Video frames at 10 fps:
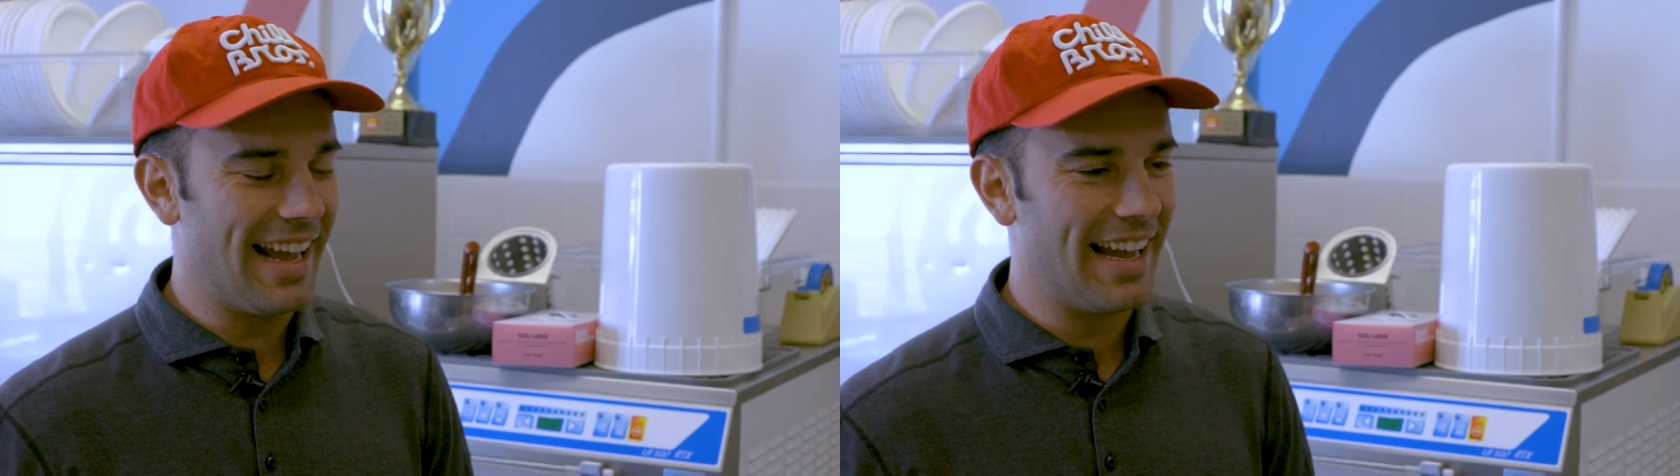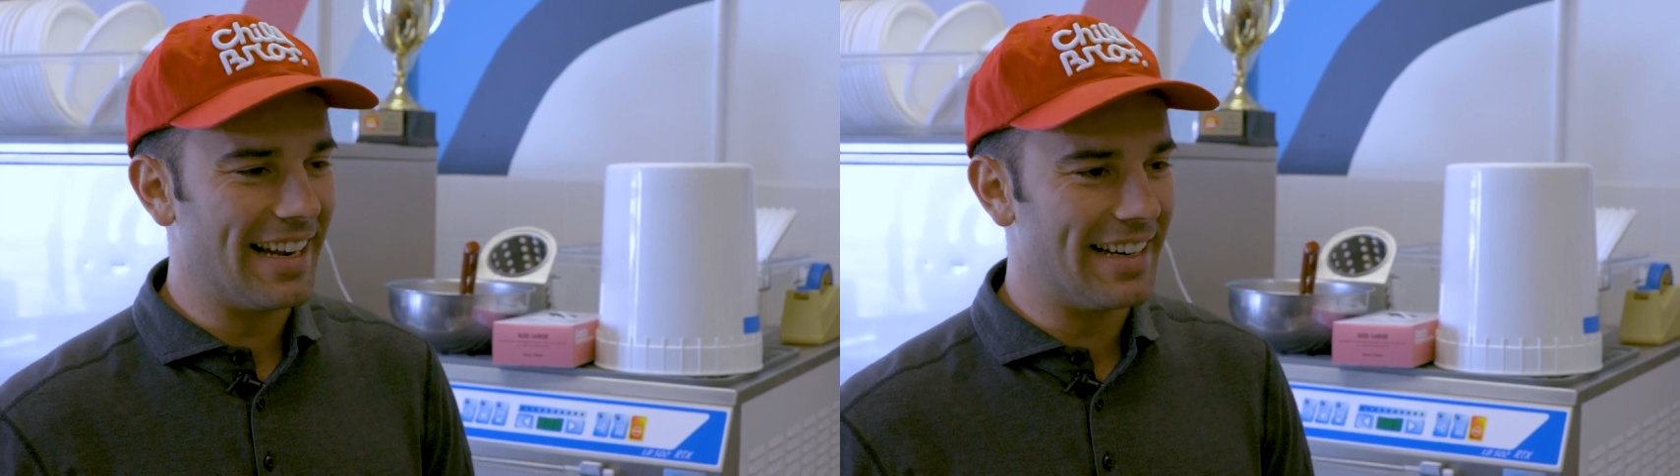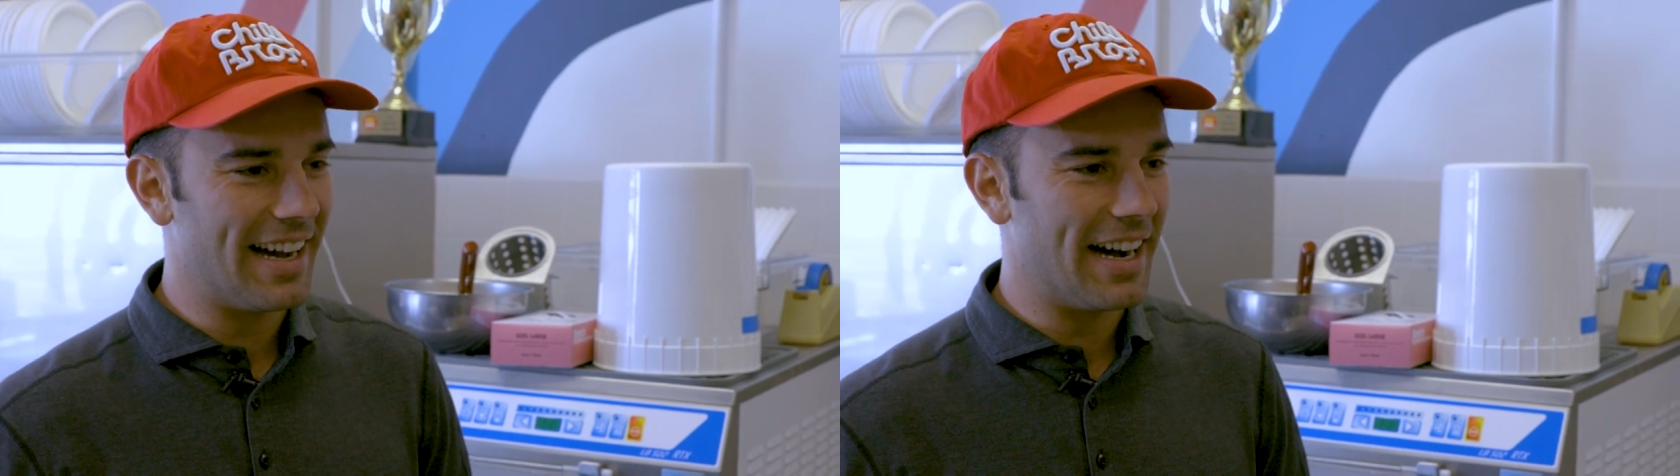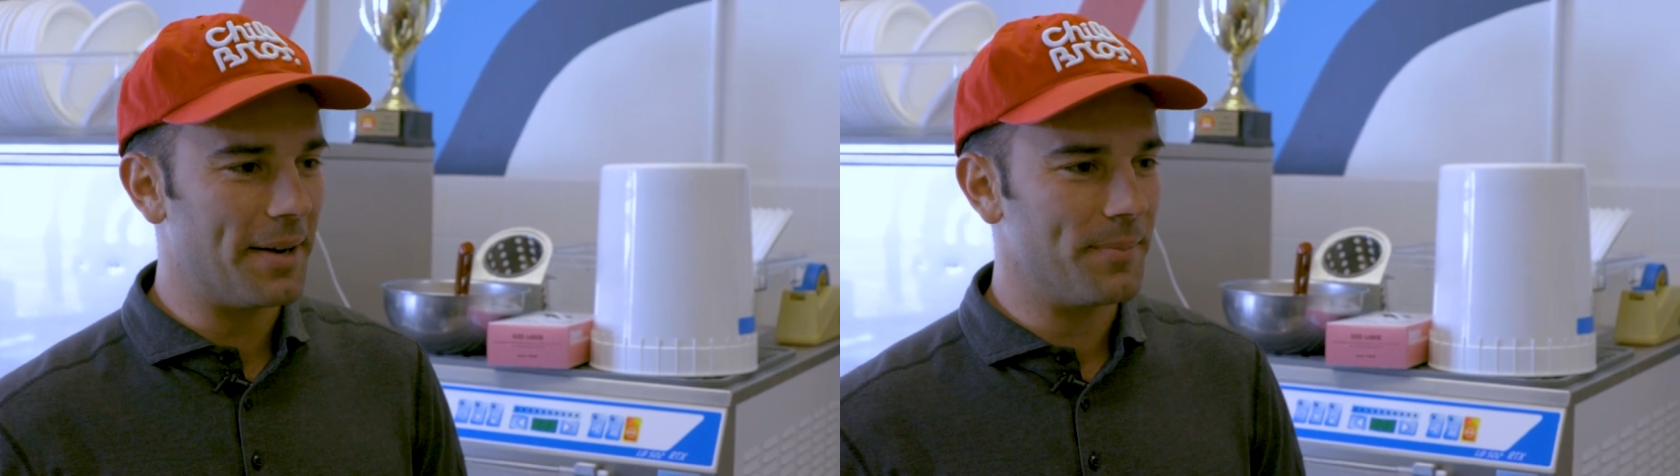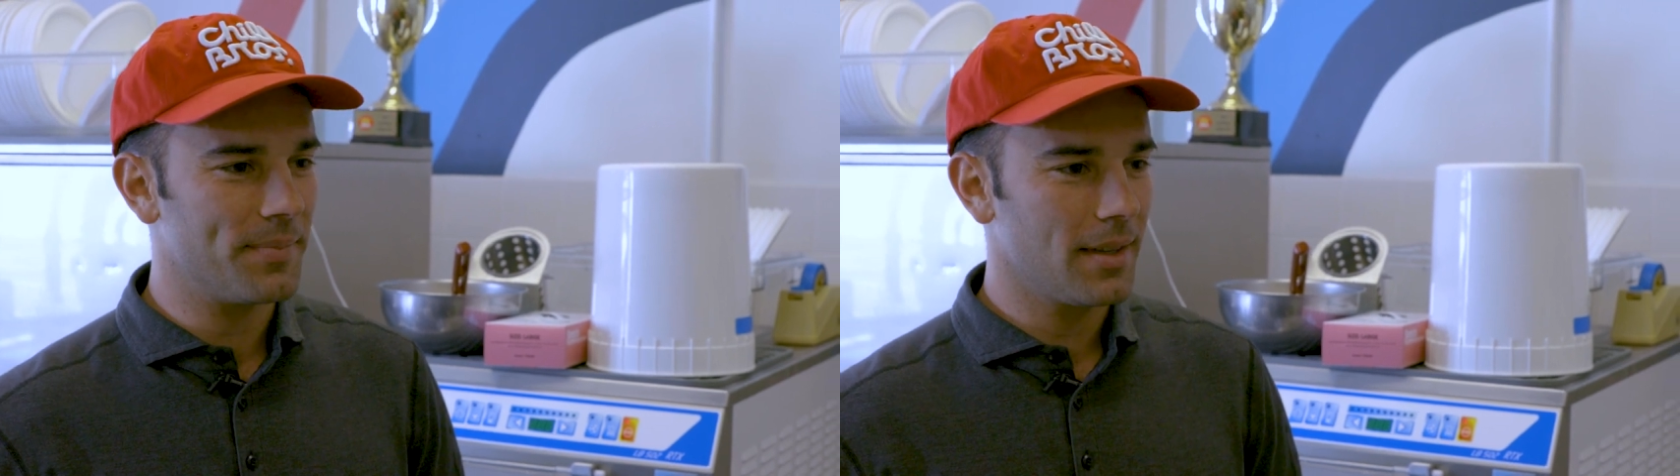and
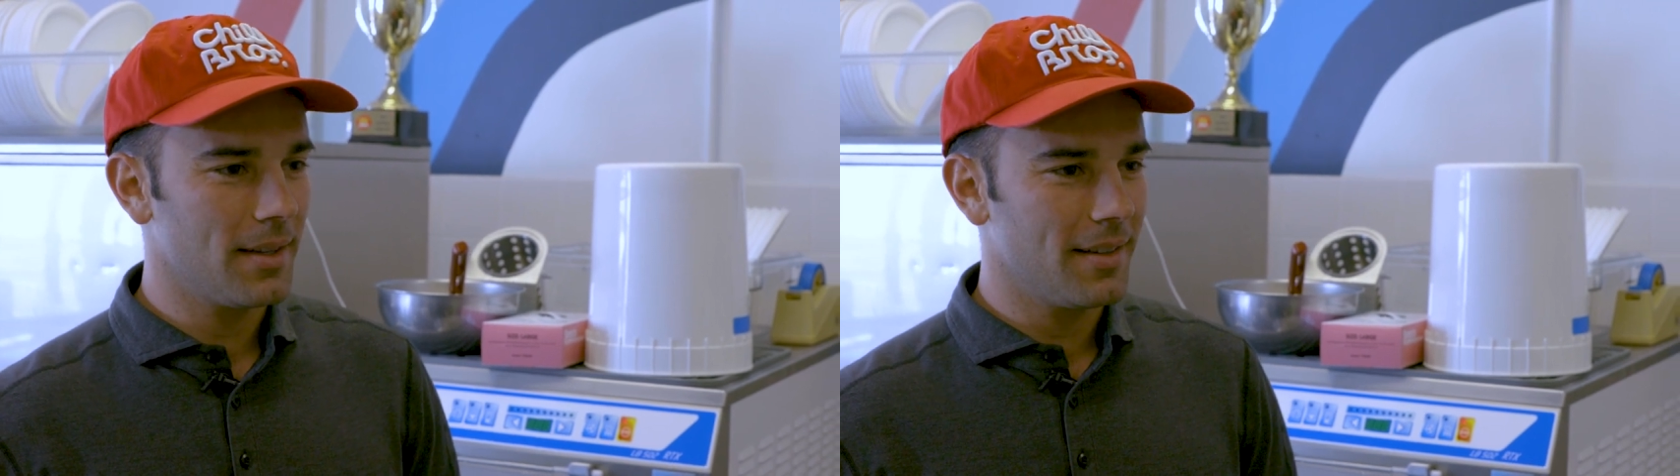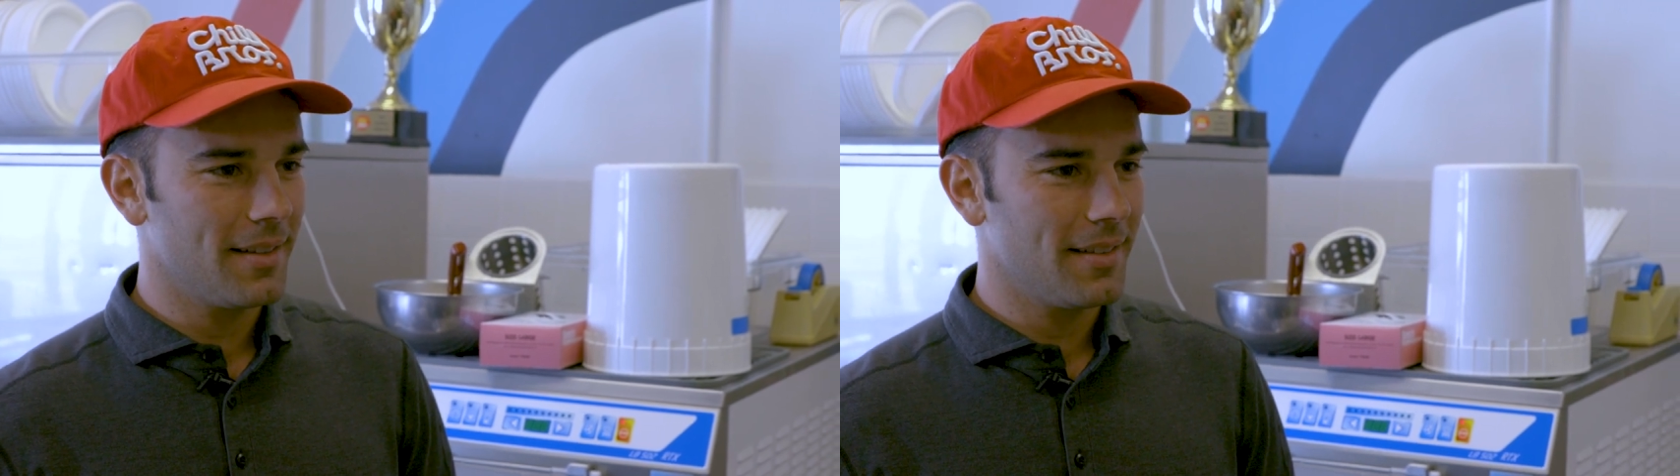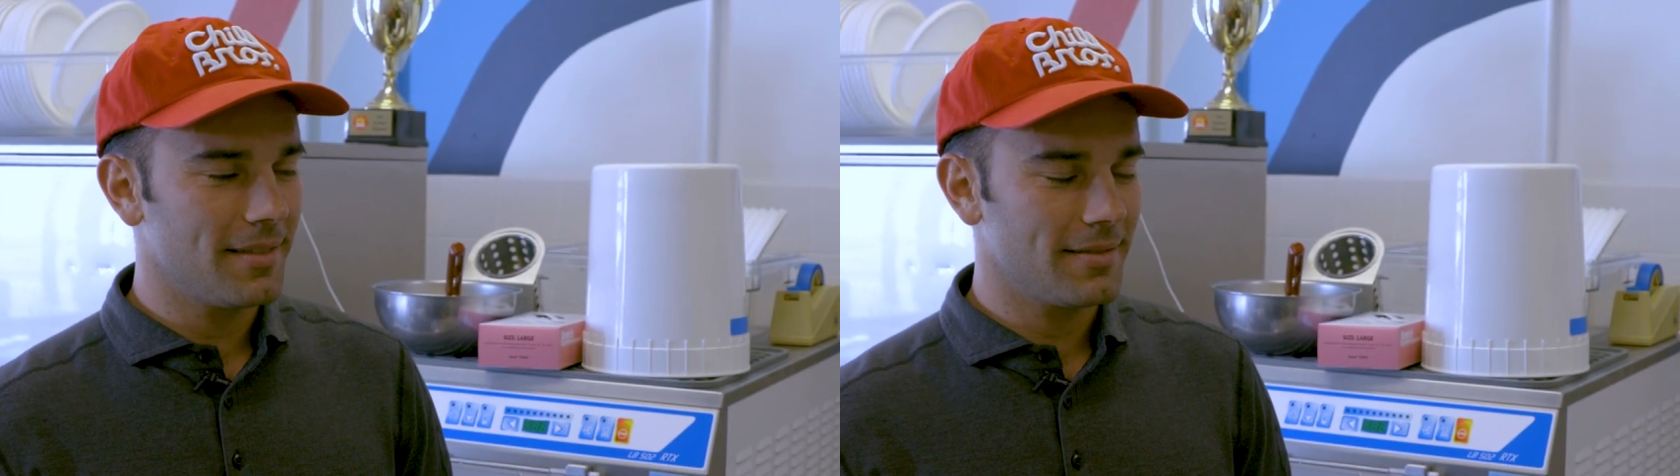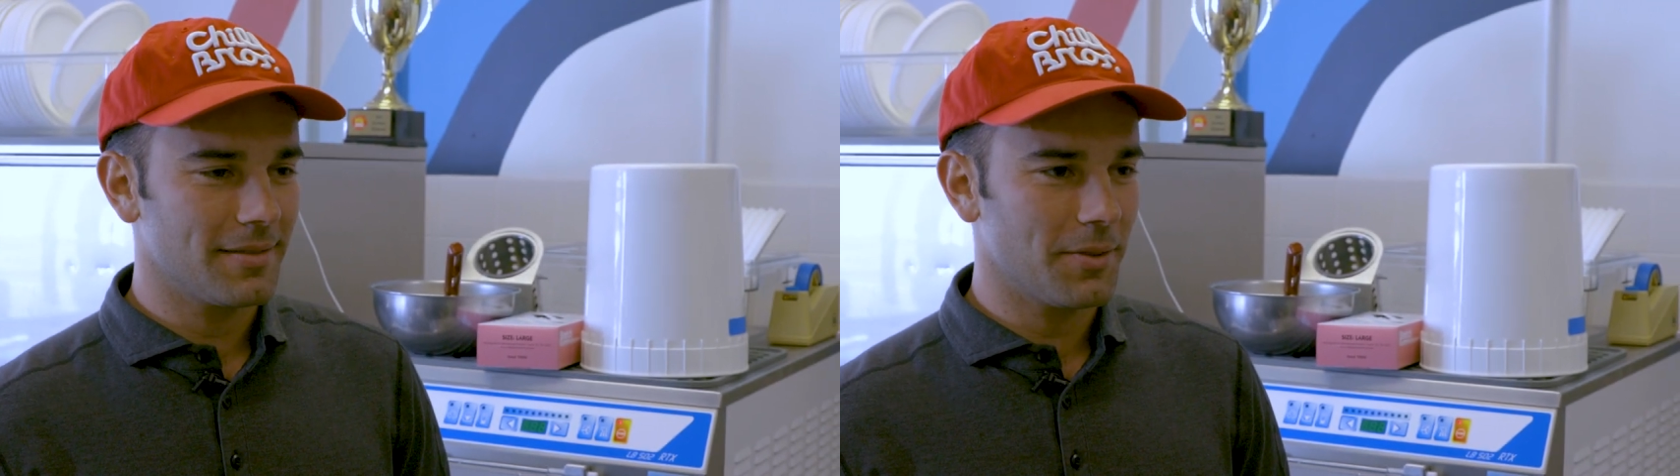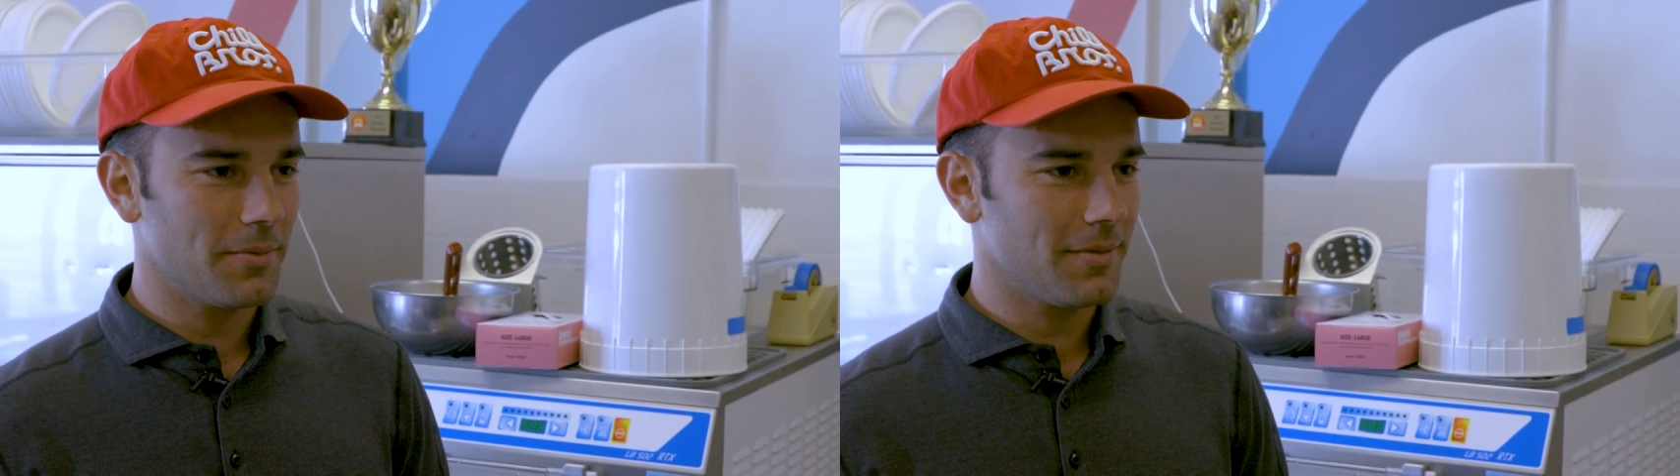um,
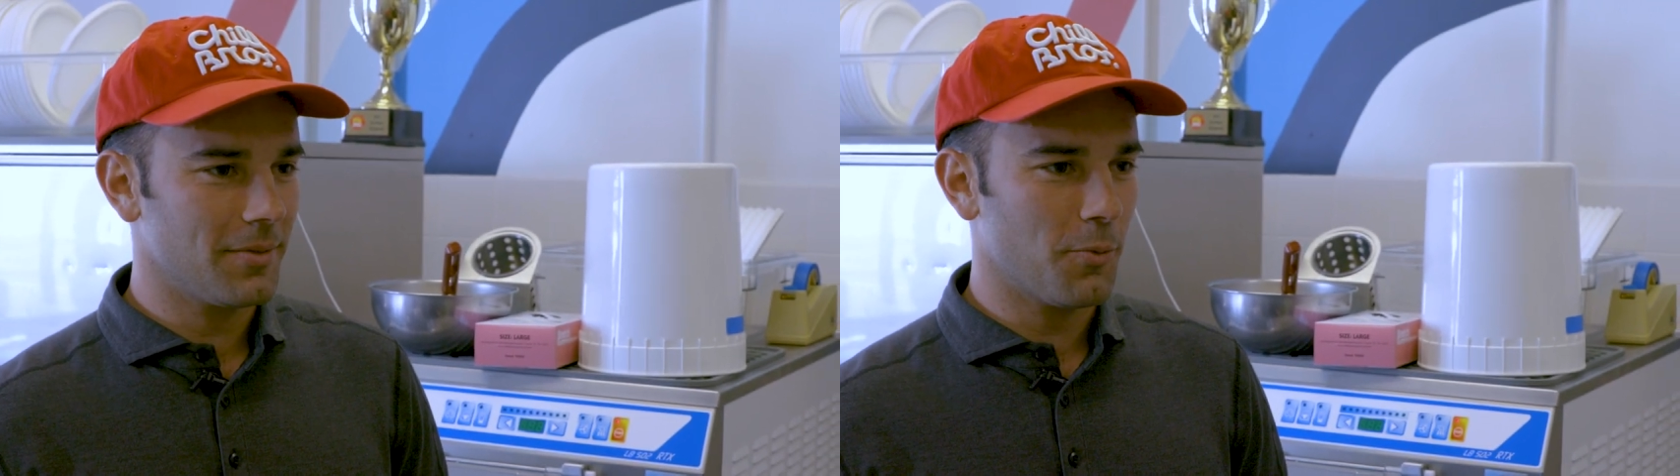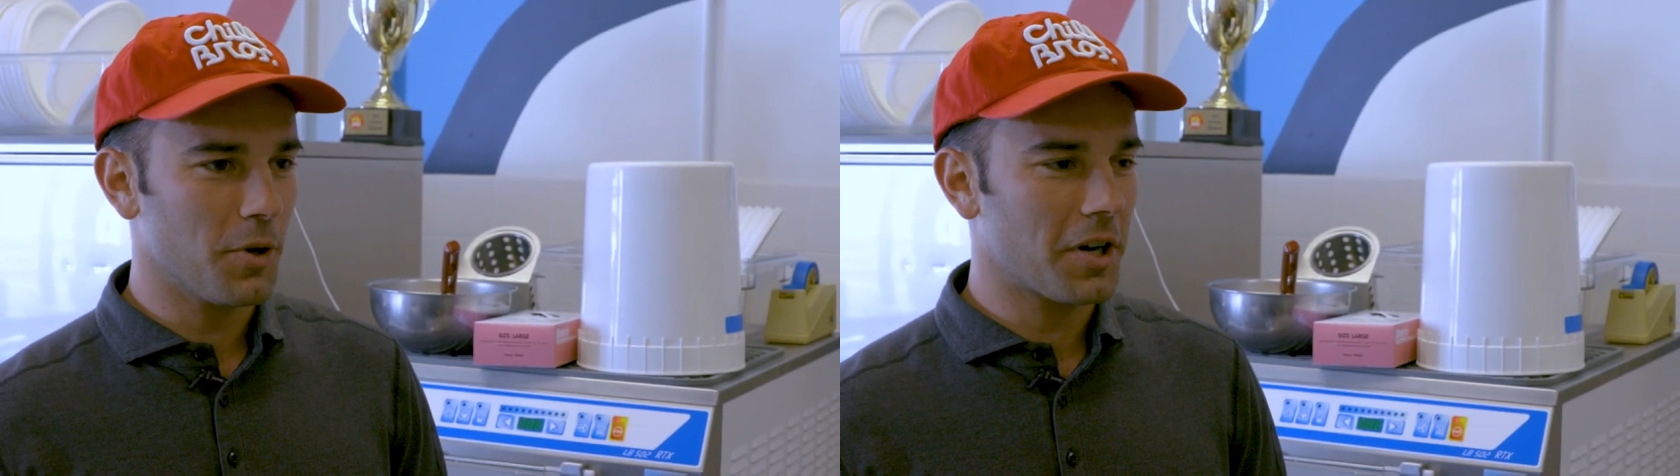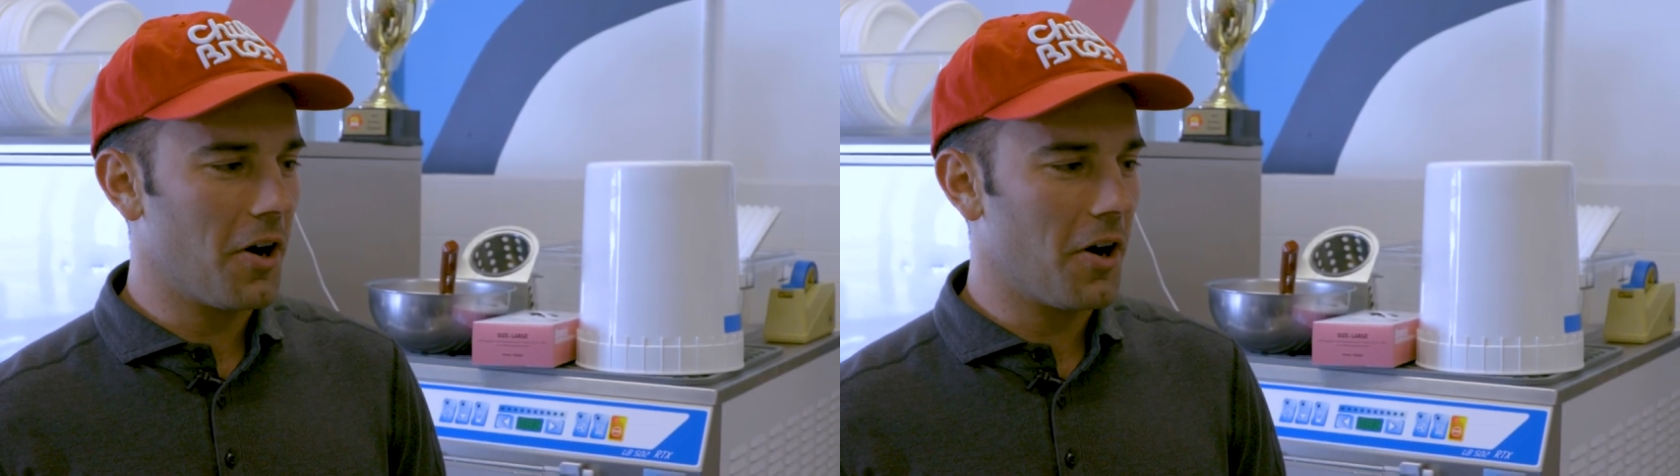work